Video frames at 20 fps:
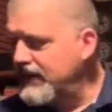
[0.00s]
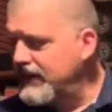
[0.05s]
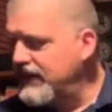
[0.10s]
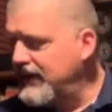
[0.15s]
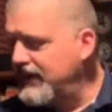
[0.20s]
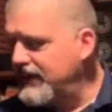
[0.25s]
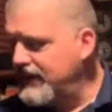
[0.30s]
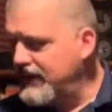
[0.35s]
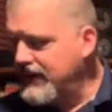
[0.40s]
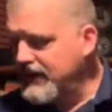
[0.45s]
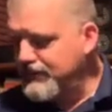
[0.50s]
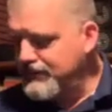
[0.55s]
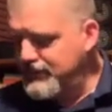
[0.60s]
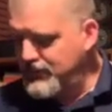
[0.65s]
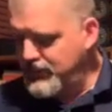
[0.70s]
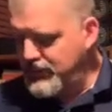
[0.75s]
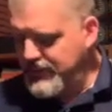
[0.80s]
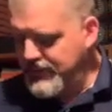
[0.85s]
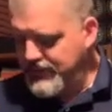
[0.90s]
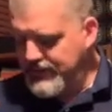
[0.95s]
It comes
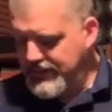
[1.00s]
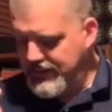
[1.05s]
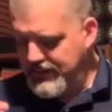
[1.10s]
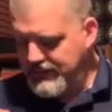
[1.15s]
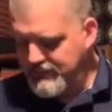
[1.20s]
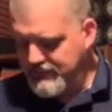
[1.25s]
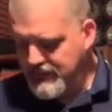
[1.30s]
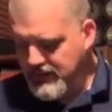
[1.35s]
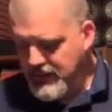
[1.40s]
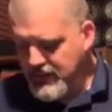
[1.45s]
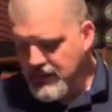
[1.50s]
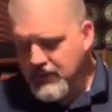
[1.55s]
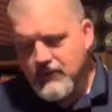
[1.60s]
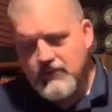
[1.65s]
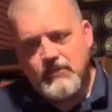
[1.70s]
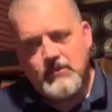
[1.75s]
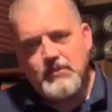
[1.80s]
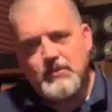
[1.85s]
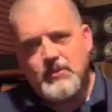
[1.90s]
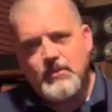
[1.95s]
with a
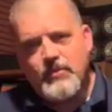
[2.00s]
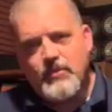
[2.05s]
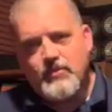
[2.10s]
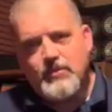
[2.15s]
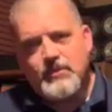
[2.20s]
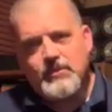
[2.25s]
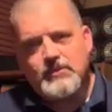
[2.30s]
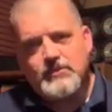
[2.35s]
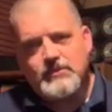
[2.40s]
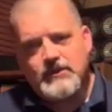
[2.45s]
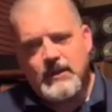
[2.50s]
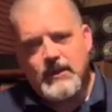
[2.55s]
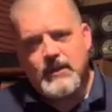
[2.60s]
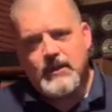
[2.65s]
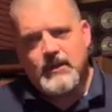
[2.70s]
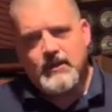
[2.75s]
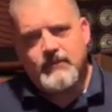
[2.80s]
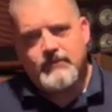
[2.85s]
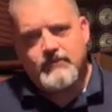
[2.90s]
removable